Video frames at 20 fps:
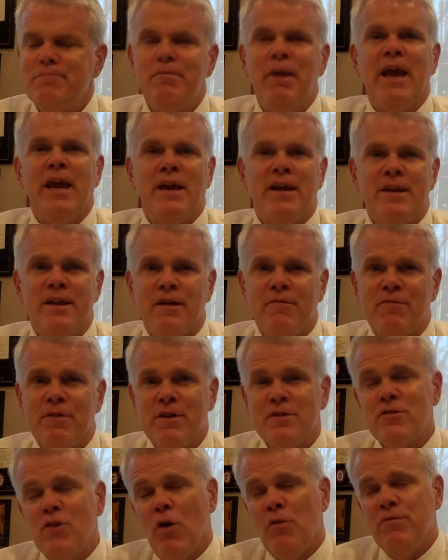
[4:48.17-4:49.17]
make a
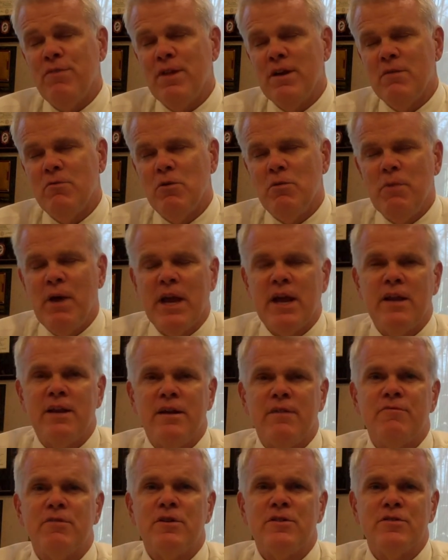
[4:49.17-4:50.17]
difference. Hopefully we'll make a
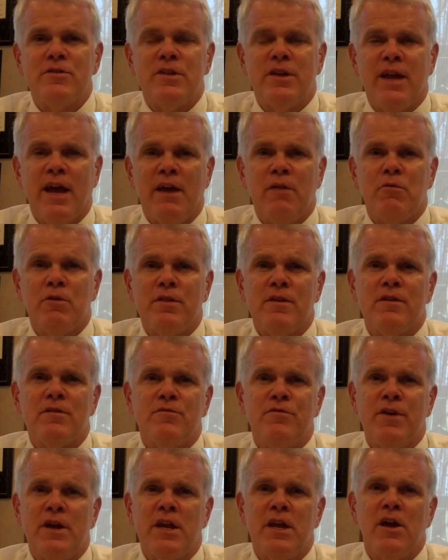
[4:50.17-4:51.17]
difference today with this
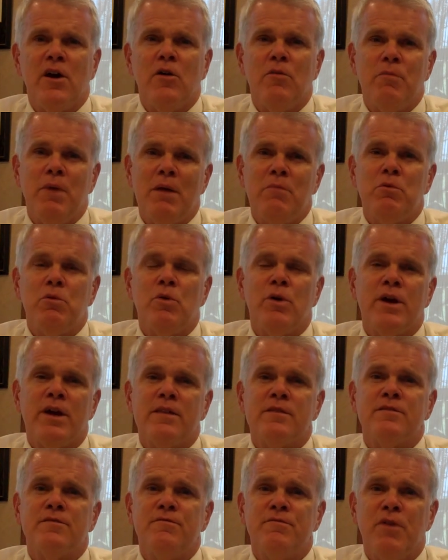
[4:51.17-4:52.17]
video. Maybe we'll
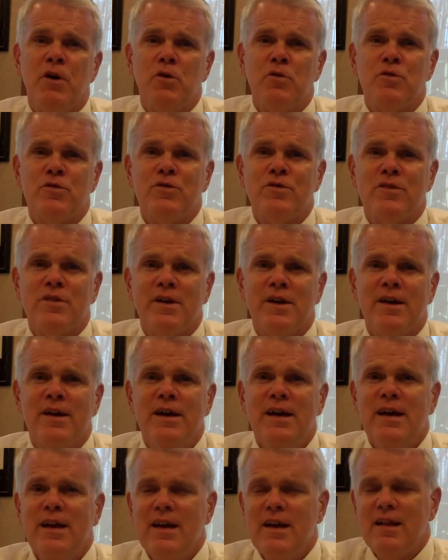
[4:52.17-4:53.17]
get some folks to
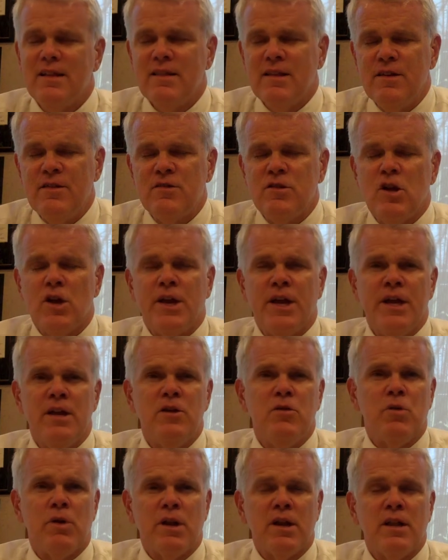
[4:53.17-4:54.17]
at least look
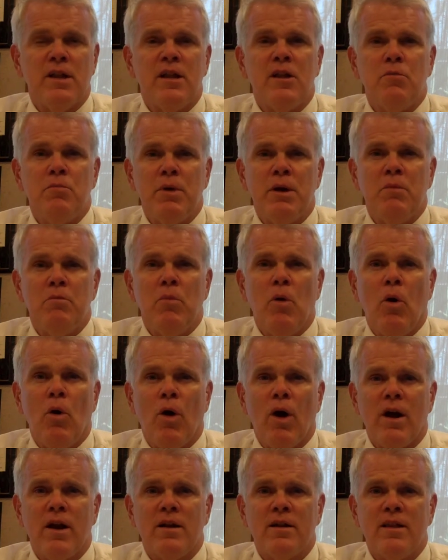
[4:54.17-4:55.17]
into it a little bit
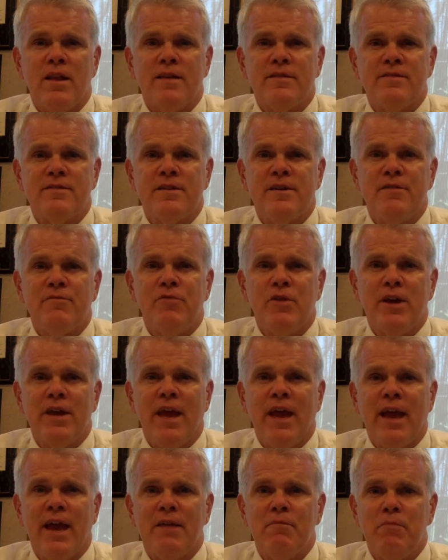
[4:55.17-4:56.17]
more, and let's see if we
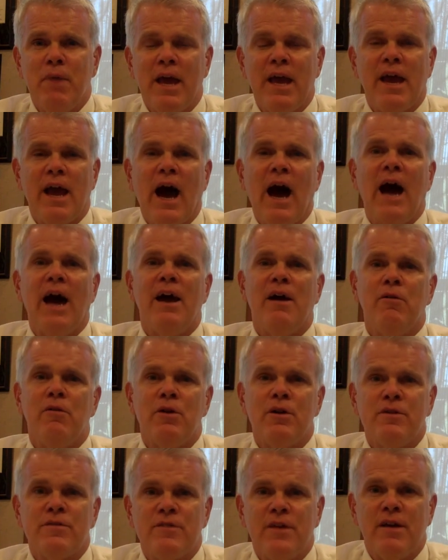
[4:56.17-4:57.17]
can't make
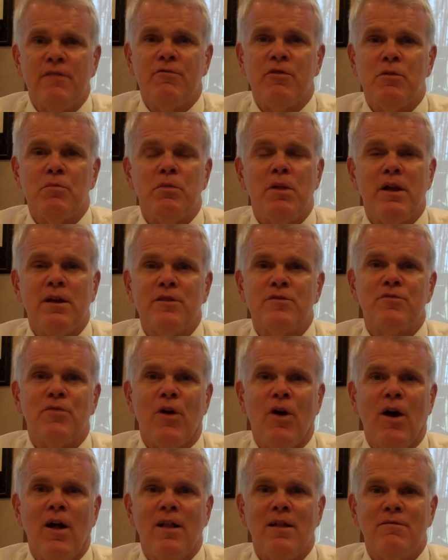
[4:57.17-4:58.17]
Iowa a safer place
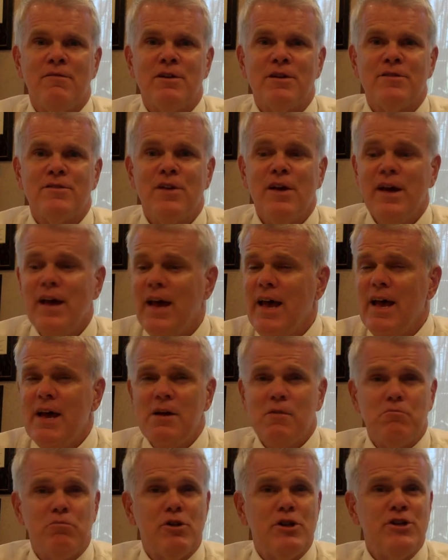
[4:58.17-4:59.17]
for all of us.
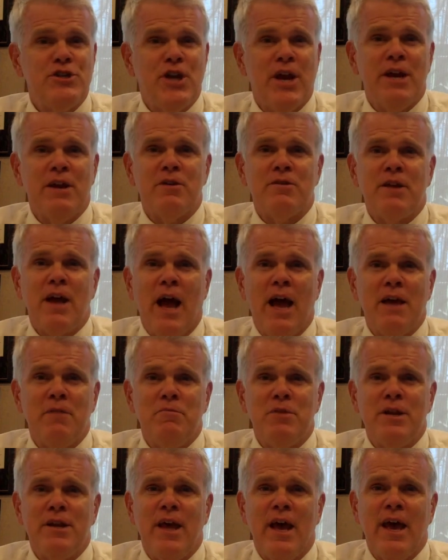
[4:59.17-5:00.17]
Appreciate your
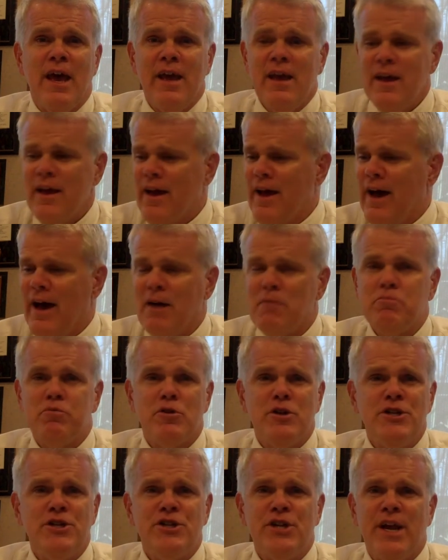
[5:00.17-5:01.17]
time today.
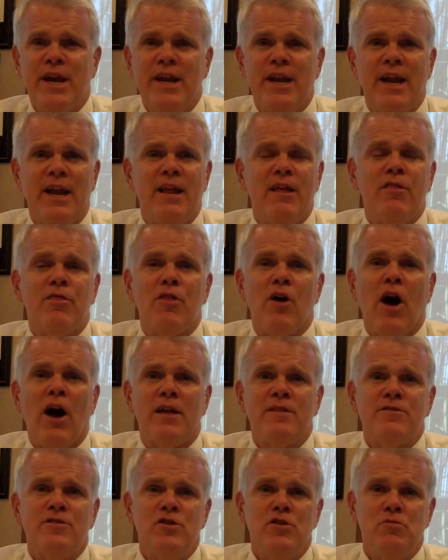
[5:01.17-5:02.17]
Appreciate any
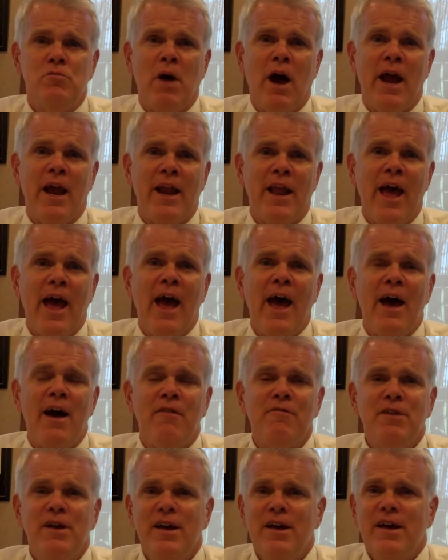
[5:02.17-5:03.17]
thoughts you might
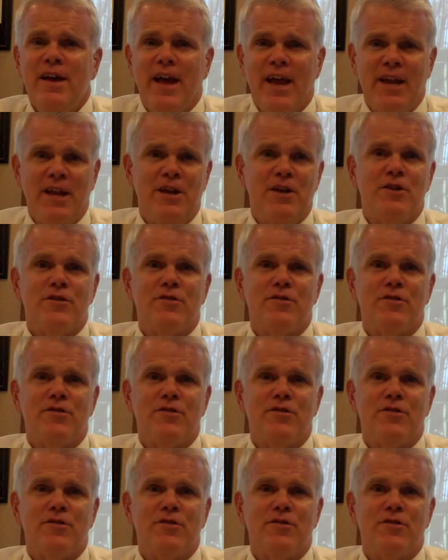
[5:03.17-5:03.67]
have, any